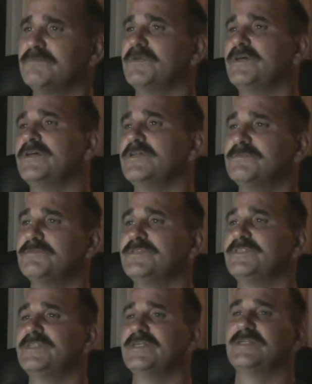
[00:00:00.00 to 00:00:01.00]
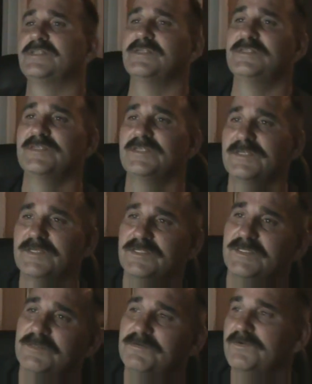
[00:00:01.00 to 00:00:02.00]
My husband's addicted to the
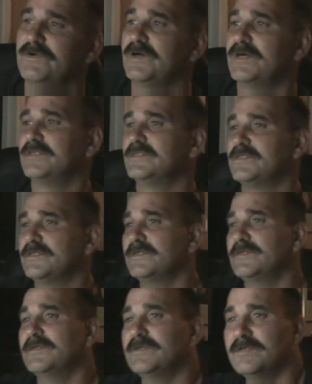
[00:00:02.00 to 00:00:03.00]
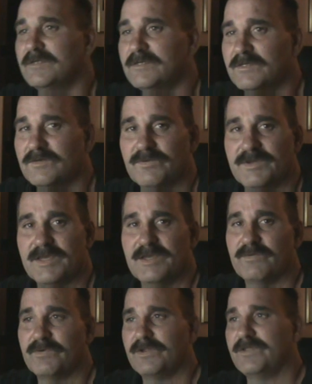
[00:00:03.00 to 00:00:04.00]
YouTube Garage. We'll get
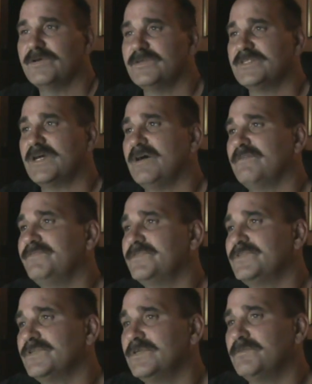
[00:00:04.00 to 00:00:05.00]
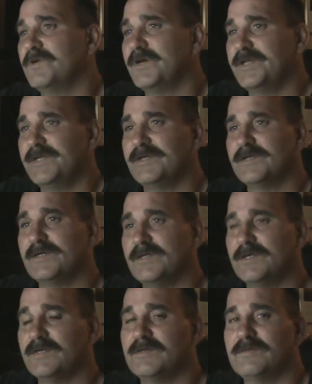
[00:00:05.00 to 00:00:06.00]
you one of those out for sure, buddy.
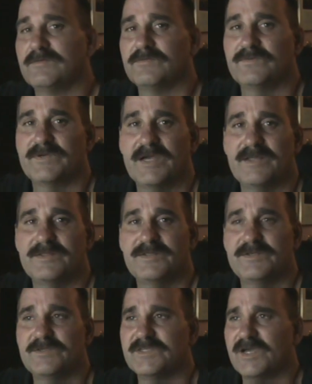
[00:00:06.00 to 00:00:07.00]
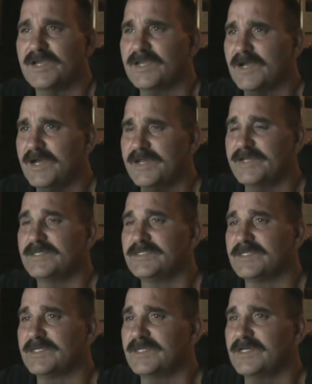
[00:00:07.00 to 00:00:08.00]
Uh, we got the new sign guy.
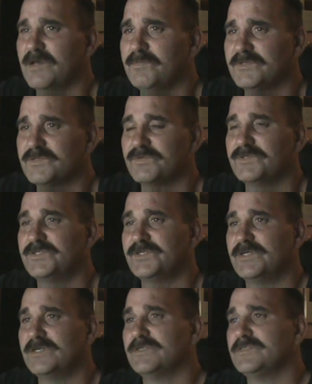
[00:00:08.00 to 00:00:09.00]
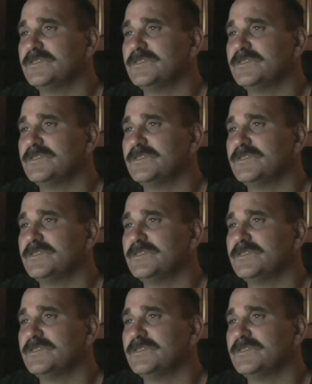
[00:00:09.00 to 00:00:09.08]
He's going to help us with the shirts.